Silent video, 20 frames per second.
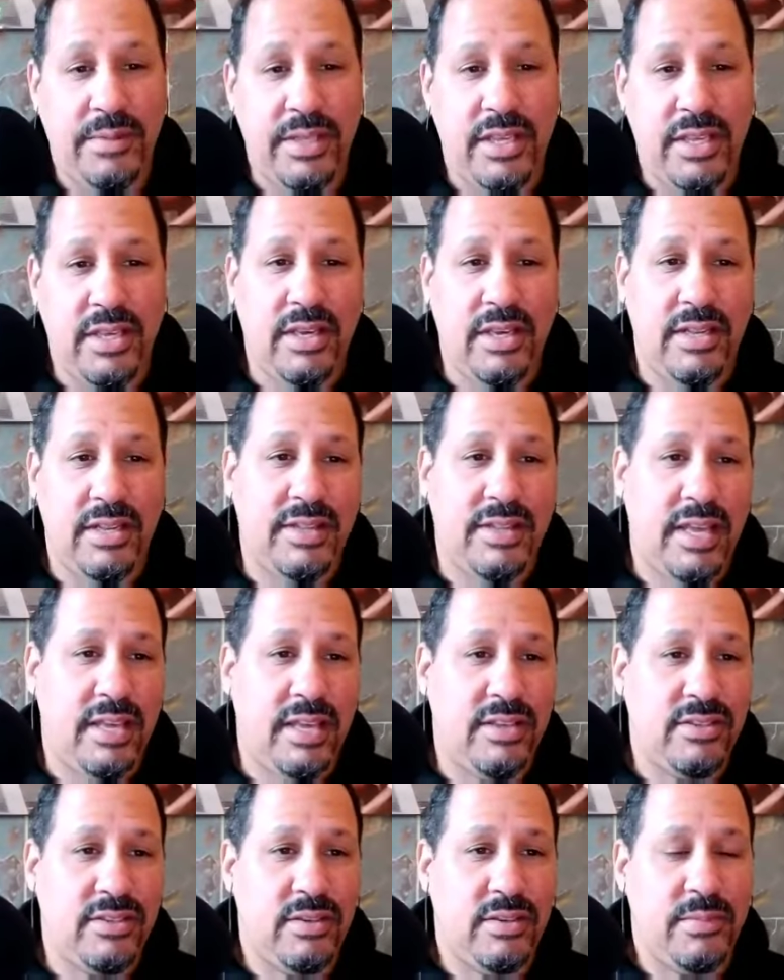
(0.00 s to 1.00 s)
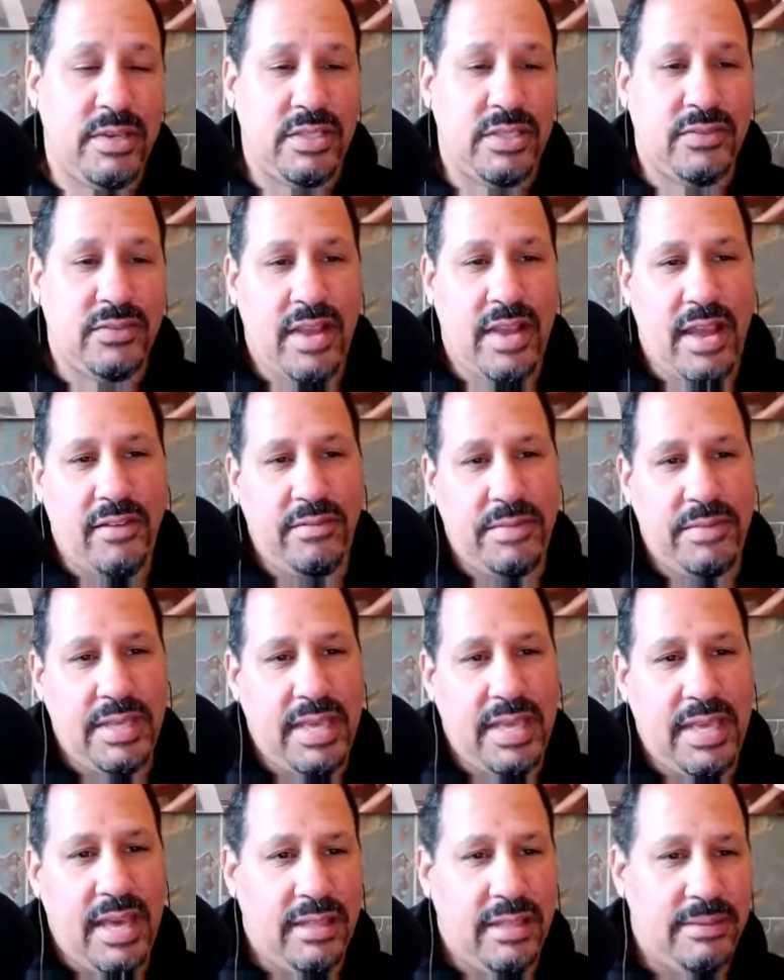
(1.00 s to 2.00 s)
good. Thank you so much for having me,
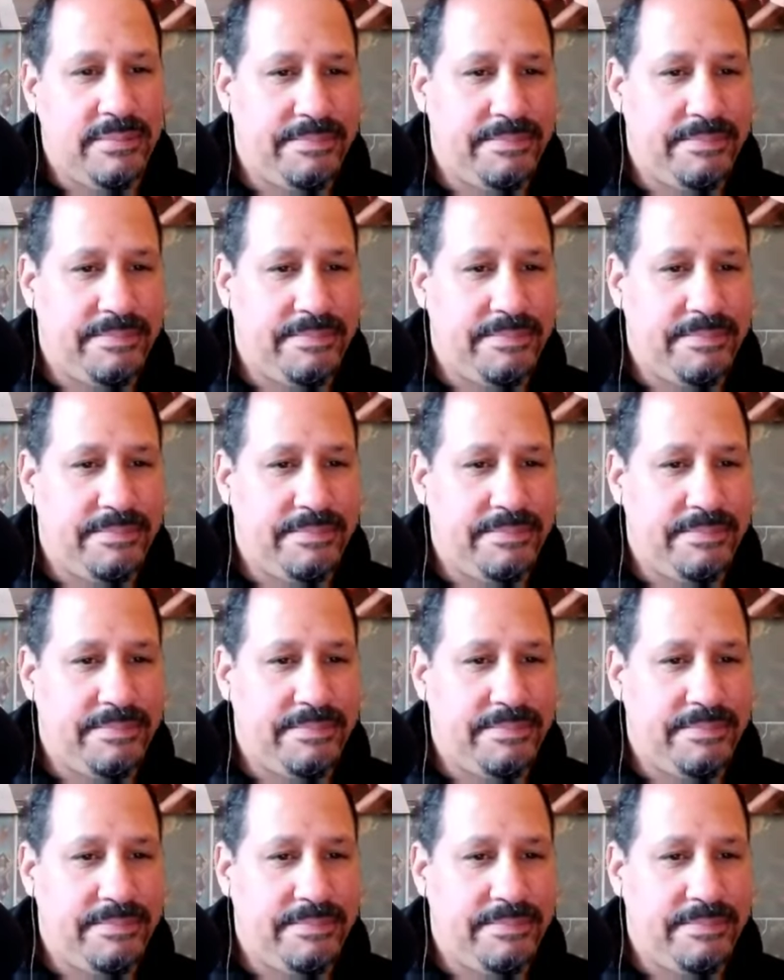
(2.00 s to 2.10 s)
Kellen.